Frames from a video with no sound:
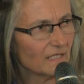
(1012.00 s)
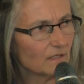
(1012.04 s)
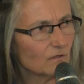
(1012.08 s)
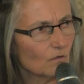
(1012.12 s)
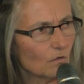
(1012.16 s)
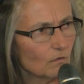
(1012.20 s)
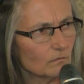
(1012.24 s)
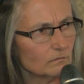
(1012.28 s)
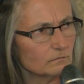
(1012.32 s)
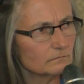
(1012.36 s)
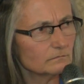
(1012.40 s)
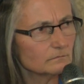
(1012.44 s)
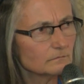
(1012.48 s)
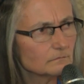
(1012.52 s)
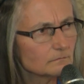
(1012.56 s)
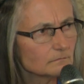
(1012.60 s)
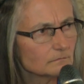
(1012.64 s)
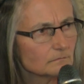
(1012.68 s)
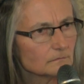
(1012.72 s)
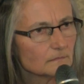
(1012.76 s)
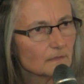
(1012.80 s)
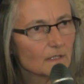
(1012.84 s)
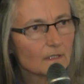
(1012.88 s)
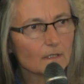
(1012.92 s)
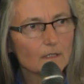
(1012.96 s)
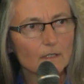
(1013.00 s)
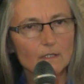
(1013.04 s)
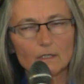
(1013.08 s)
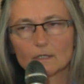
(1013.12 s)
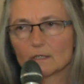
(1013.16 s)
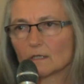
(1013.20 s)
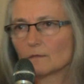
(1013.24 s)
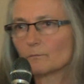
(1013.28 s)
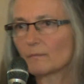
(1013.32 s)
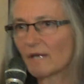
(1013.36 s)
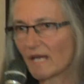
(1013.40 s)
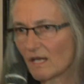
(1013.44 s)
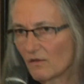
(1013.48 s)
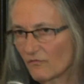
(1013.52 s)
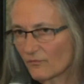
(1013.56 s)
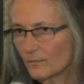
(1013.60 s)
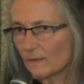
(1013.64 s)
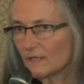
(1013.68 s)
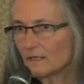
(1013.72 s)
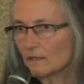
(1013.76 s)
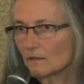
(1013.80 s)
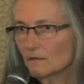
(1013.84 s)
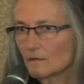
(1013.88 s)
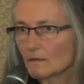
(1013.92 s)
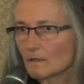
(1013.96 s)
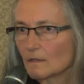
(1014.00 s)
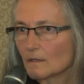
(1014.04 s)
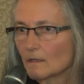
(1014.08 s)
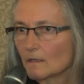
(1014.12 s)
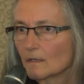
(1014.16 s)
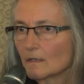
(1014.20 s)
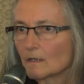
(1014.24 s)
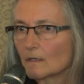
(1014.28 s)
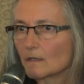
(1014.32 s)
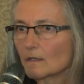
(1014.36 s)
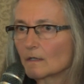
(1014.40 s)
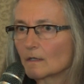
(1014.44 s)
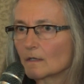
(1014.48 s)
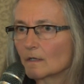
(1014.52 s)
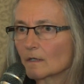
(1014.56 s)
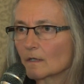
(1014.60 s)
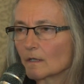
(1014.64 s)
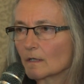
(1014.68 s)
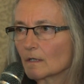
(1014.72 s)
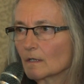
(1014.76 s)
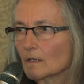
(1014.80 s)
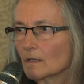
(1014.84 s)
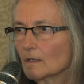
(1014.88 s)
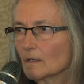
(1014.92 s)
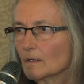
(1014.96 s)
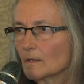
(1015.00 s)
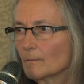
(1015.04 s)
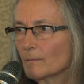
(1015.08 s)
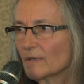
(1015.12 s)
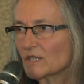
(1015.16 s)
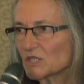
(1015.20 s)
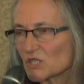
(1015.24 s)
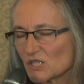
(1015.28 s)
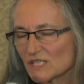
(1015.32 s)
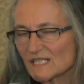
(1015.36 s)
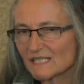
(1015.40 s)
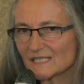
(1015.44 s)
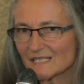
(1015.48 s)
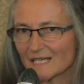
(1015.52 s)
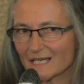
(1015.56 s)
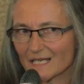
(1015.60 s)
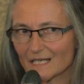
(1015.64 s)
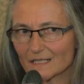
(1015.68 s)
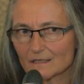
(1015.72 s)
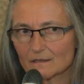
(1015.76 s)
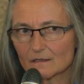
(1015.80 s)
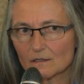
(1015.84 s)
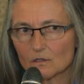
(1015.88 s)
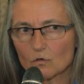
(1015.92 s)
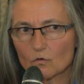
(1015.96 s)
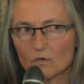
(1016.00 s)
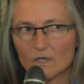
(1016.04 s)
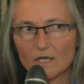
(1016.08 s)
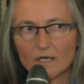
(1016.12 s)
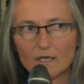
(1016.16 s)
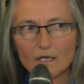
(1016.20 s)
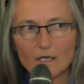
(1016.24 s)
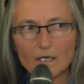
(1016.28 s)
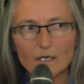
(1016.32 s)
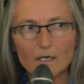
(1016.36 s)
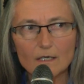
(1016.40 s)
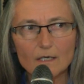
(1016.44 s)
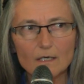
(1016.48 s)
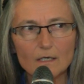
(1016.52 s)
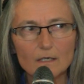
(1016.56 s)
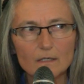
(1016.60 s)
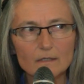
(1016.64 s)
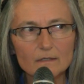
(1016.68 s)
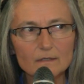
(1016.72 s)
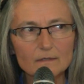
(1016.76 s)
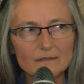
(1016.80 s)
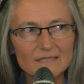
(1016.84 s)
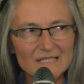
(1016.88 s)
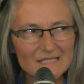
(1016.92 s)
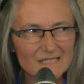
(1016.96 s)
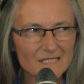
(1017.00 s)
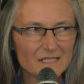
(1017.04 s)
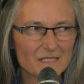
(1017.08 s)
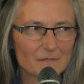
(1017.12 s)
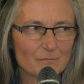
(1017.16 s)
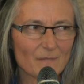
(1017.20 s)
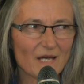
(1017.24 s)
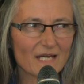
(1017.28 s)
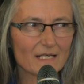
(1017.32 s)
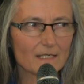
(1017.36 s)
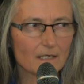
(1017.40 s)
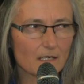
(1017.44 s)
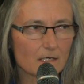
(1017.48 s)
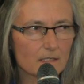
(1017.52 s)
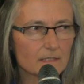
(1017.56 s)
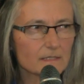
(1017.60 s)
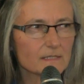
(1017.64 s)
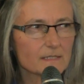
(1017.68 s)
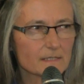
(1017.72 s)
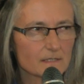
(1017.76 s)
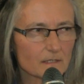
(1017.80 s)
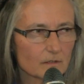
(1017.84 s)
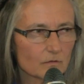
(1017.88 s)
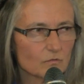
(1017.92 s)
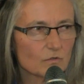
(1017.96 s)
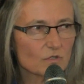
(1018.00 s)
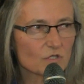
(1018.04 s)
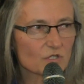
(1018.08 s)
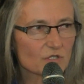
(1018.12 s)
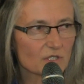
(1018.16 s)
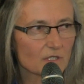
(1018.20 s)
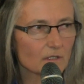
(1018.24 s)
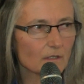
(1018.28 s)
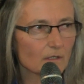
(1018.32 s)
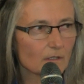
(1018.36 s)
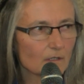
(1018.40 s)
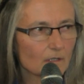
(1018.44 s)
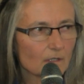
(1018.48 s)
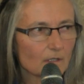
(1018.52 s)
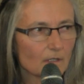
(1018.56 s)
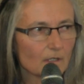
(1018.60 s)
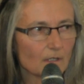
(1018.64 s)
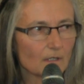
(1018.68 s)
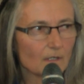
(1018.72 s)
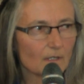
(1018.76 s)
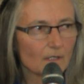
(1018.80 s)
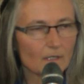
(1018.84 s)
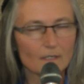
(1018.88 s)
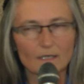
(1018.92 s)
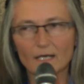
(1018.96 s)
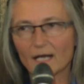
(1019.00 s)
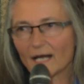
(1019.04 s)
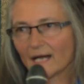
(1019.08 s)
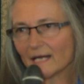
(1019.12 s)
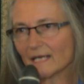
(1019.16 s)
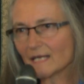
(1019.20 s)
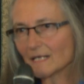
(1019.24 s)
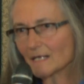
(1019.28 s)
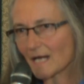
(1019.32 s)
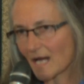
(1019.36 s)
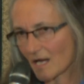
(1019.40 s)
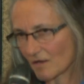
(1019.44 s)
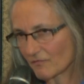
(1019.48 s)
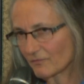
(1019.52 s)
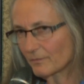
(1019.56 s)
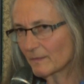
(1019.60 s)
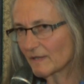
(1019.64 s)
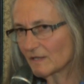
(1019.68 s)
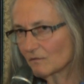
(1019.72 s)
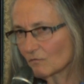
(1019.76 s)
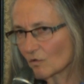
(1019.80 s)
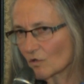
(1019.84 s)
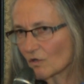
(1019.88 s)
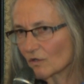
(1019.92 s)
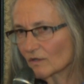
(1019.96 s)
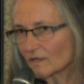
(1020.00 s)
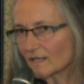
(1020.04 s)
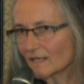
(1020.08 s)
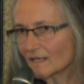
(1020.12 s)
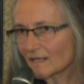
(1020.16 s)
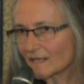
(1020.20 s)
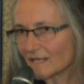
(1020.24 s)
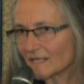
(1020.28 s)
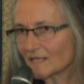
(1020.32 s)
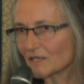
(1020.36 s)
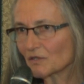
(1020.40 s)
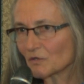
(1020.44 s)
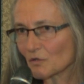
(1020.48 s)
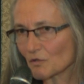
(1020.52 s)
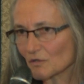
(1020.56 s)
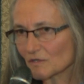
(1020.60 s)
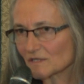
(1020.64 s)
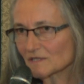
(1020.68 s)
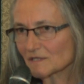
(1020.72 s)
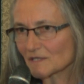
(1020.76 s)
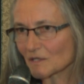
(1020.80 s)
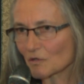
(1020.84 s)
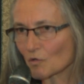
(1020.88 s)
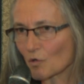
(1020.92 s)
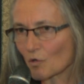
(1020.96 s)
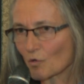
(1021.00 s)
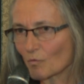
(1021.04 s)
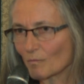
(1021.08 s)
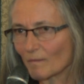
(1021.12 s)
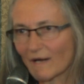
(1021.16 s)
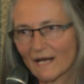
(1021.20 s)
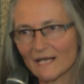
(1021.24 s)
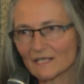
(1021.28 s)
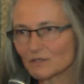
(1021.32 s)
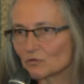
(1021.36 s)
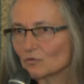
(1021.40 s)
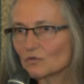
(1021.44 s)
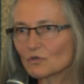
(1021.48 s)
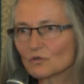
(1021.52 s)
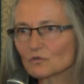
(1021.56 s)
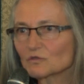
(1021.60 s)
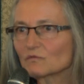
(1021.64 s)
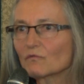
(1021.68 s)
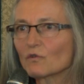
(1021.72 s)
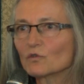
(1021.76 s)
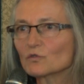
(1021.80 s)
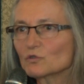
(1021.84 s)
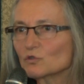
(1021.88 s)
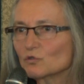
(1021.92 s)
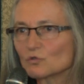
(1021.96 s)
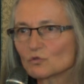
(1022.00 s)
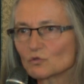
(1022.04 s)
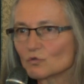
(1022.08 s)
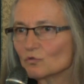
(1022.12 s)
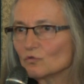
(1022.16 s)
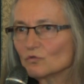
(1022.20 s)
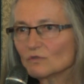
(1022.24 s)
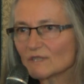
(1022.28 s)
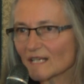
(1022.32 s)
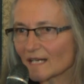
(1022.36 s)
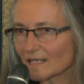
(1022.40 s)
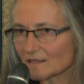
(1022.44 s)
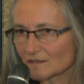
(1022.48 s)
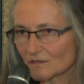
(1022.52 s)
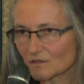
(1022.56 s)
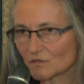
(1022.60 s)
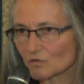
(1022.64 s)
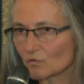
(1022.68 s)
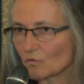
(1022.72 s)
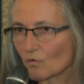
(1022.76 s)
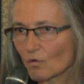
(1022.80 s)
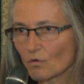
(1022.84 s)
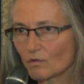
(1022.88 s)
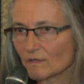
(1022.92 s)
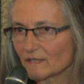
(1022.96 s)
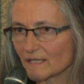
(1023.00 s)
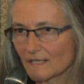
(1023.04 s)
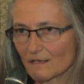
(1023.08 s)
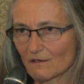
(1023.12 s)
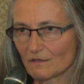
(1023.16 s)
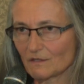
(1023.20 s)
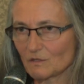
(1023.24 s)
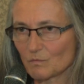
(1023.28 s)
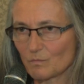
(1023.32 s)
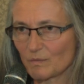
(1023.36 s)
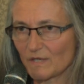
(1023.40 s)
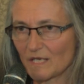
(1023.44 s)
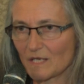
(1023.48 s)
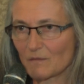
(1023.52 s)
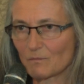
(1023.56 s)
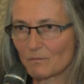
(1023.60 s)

beton, pavement. But she said, look, this is my last solution. I have been working in a nursing home. I do not want to do that to all the other